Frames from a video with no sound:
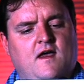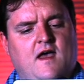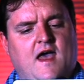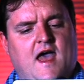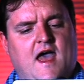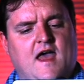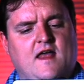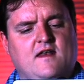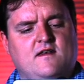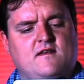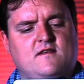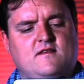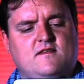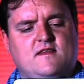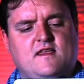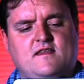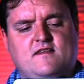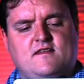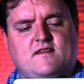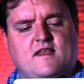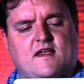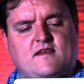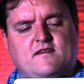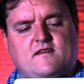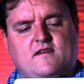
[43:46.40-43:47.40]
And this
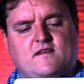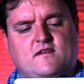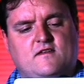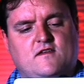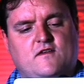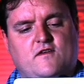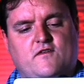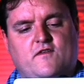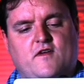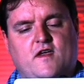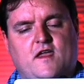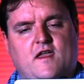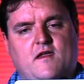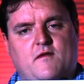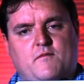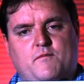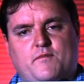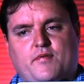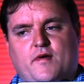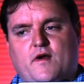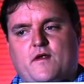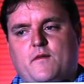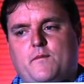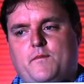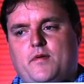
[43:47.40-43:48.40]
is actually sort of a
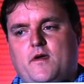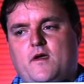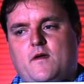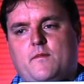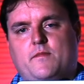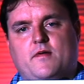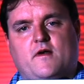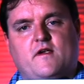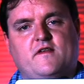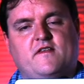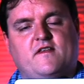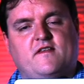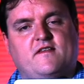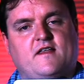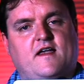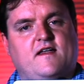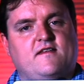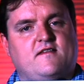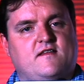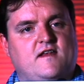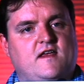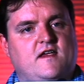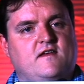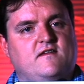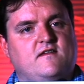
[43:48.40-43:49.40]
per process
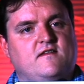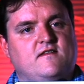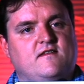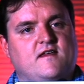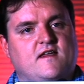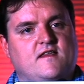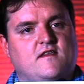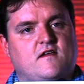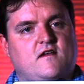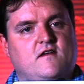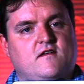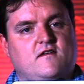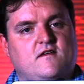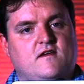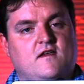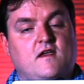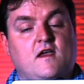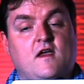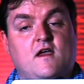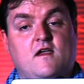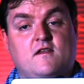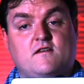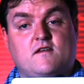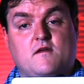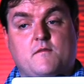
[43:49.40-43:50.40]
isolation technology.
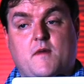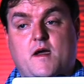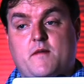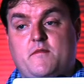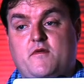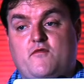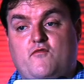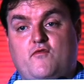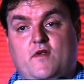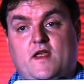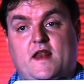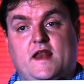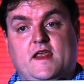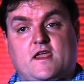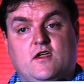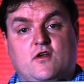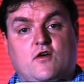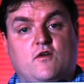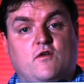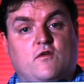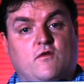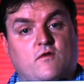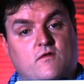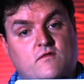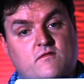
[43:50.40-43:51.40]
So it might be really
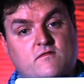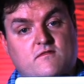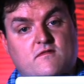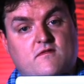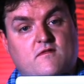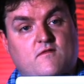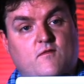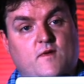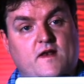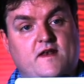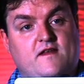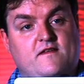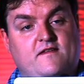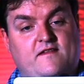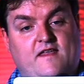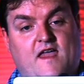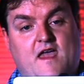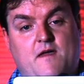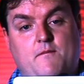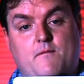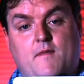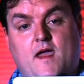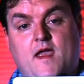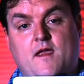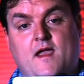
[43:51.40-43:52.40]
cool. Windows
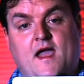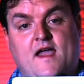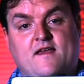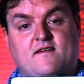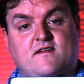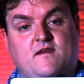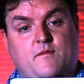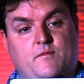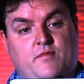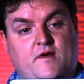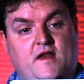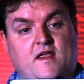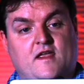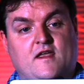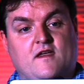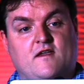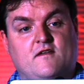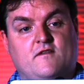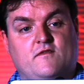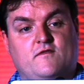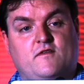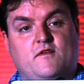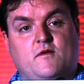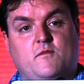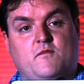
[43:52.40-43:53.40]
10 may actually bring
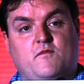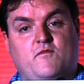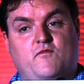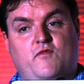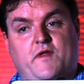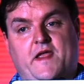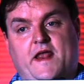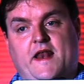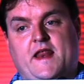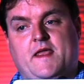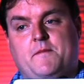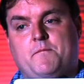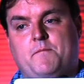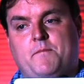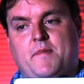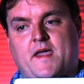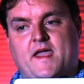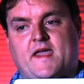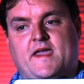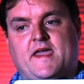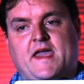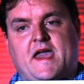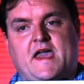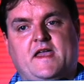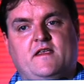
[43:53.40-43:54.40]
some really
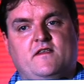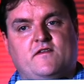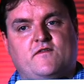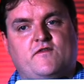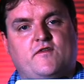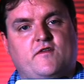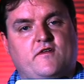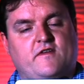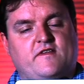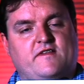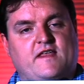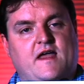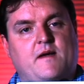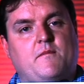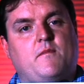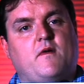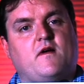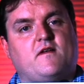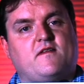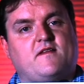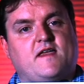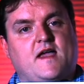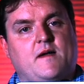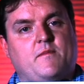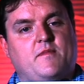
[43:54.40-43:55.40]
big gains for a
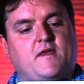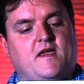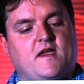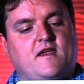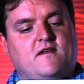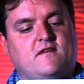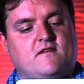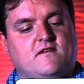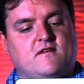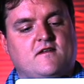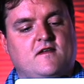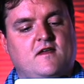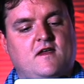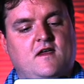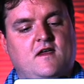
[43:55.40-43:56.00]
sandboxing application.